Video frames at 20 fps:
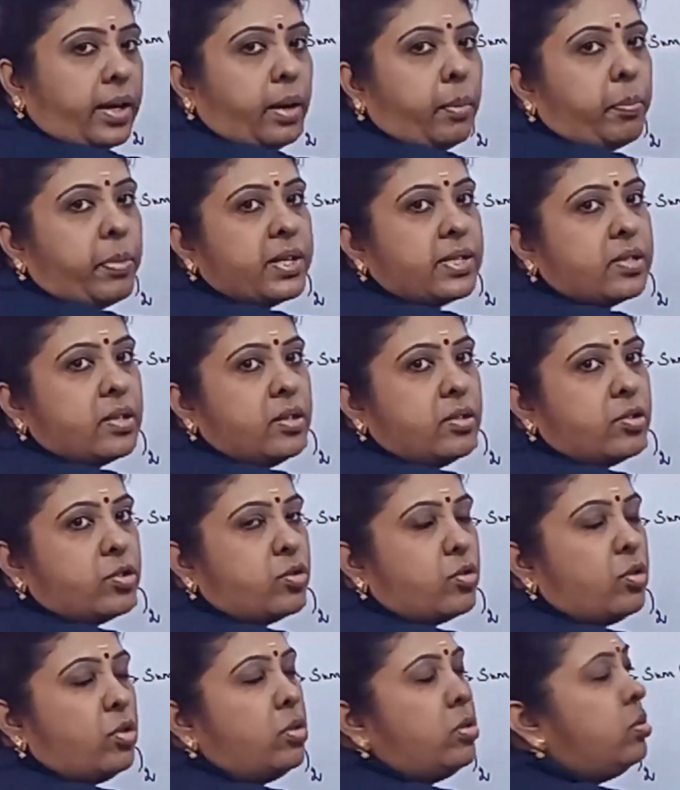represents
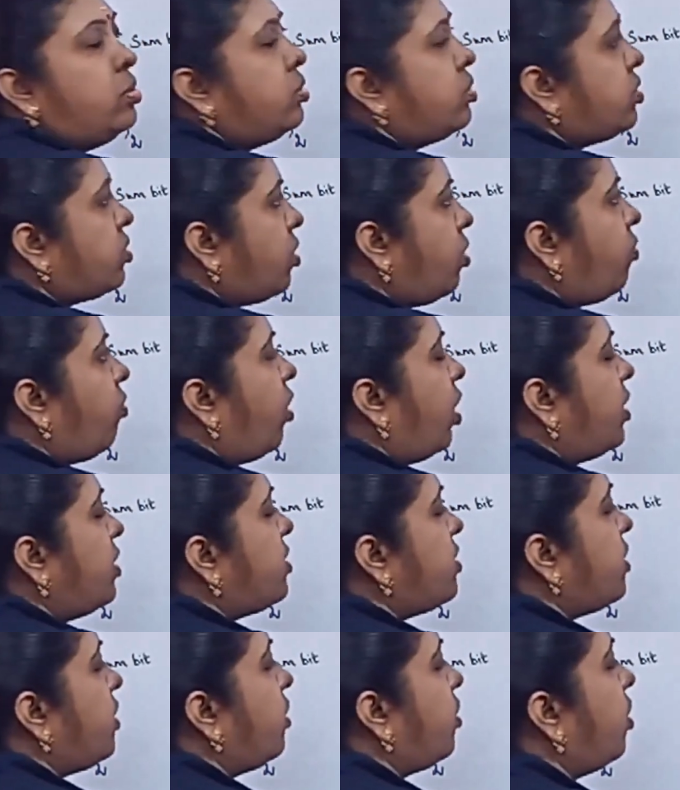2. So
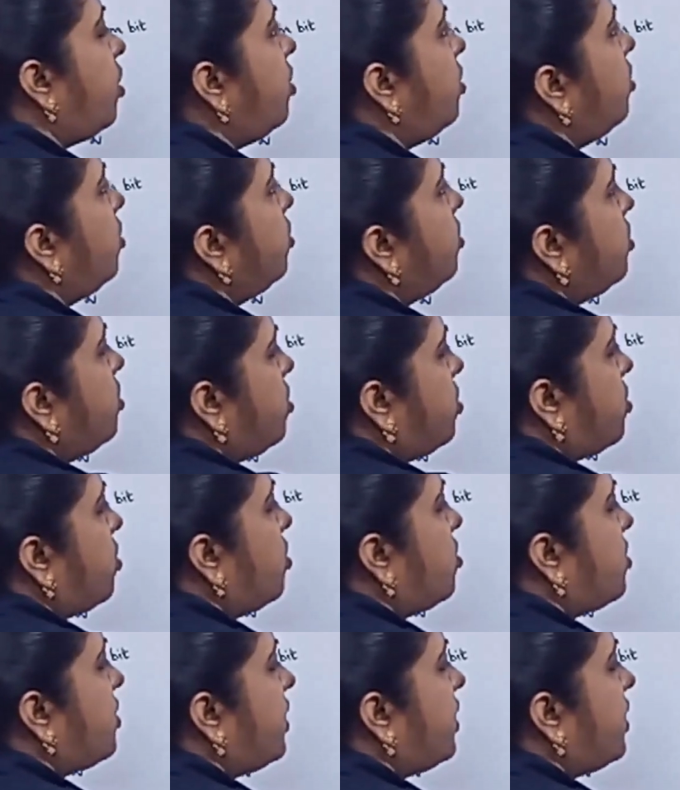1 0. So